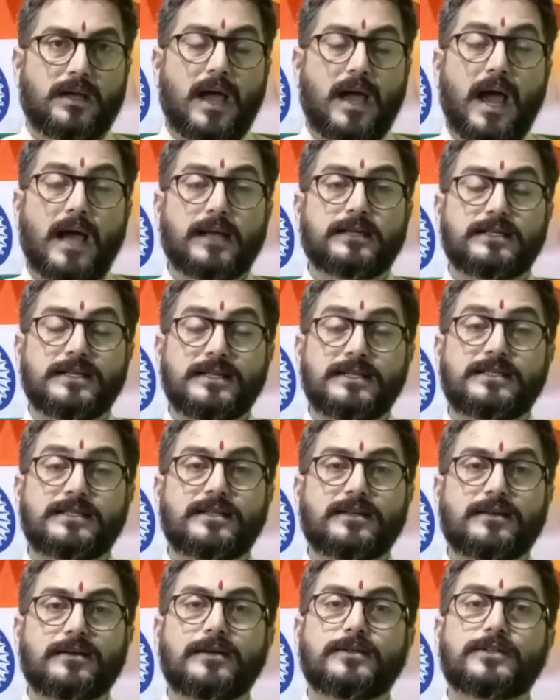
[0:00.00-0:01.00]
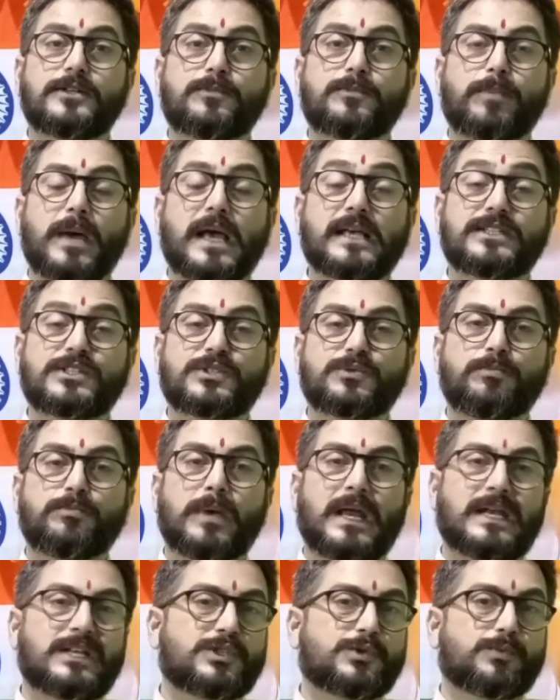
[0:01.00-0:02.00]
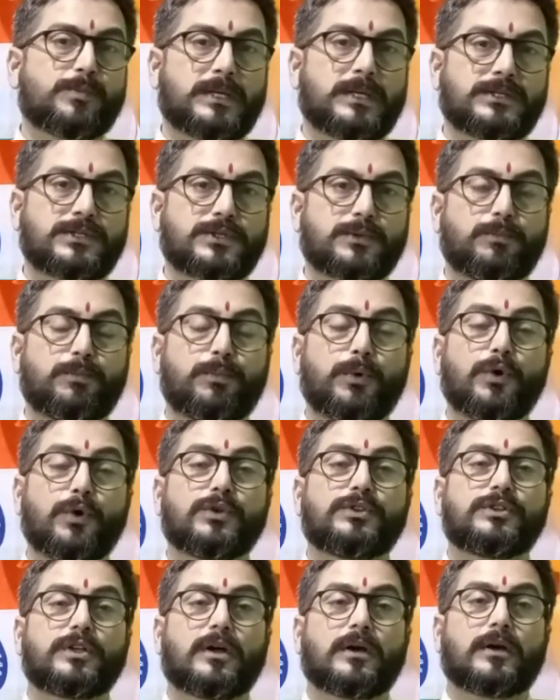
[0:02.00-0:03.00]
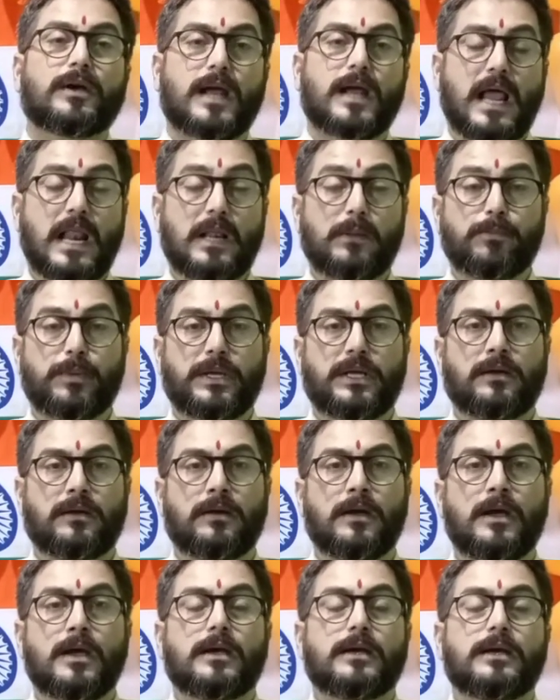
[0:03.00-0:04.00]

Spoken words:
and integrated pest management both are helping